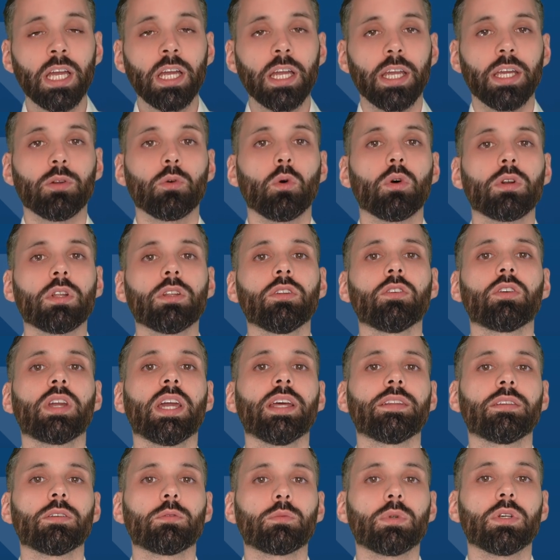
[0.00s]
in order to
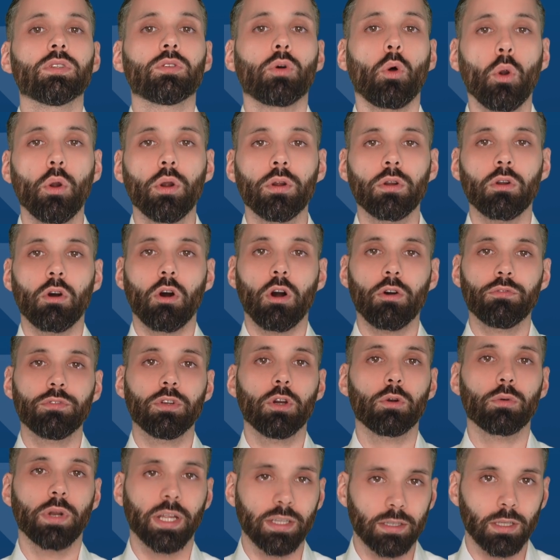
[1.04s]
get the return of
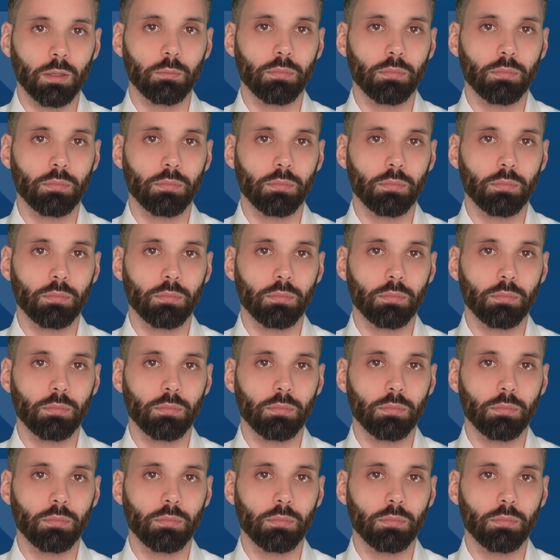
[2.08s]
your rental